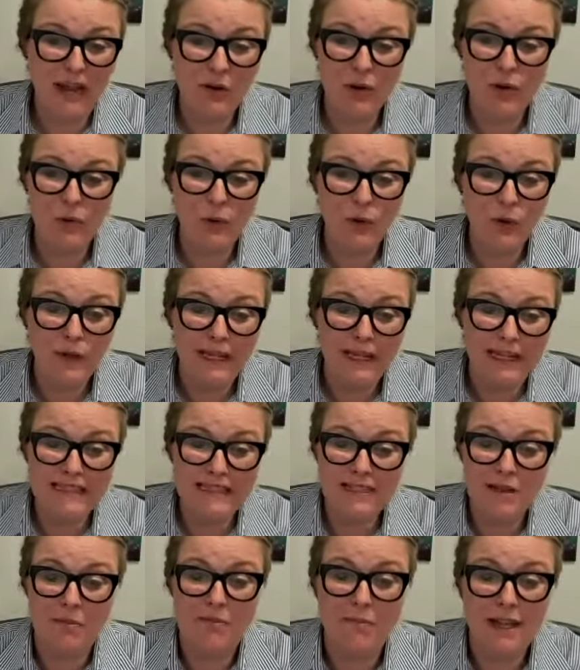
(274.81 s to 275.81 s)
We really
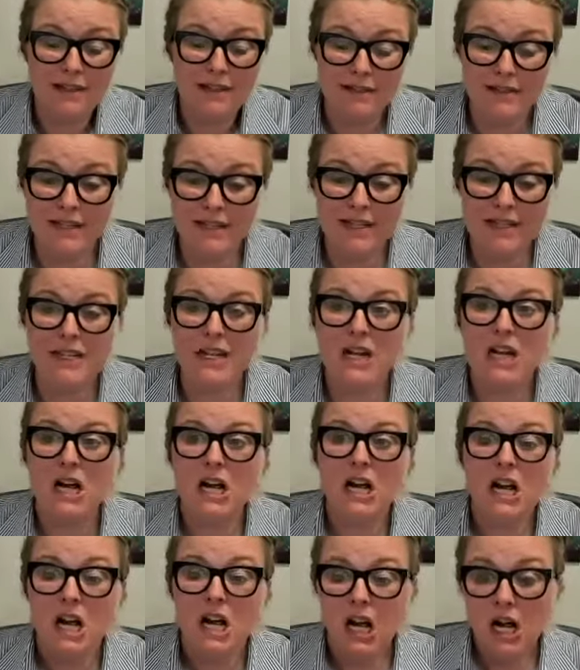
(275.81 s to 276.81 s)
cemented
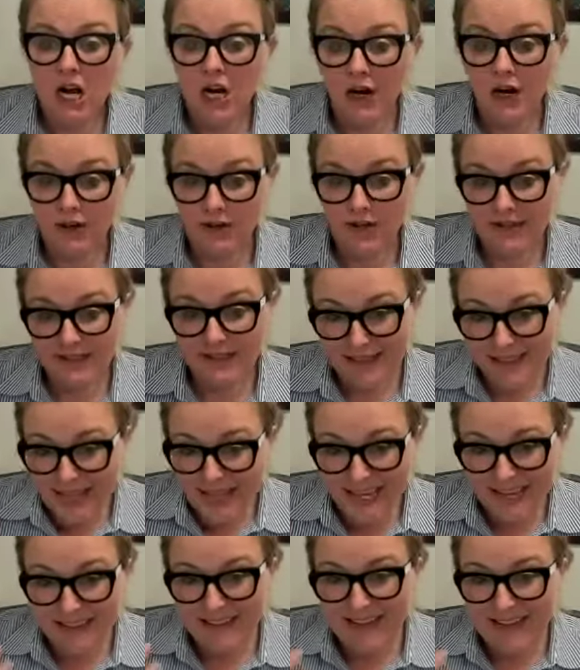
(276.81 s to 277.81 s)
our
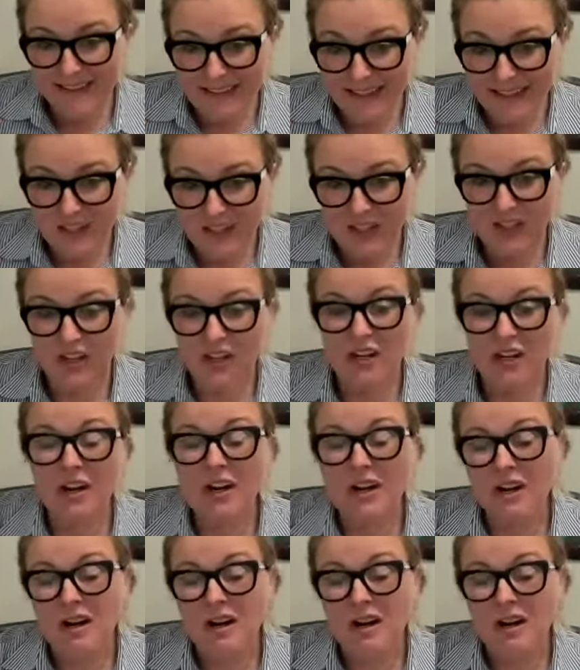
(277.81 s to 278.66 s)
status here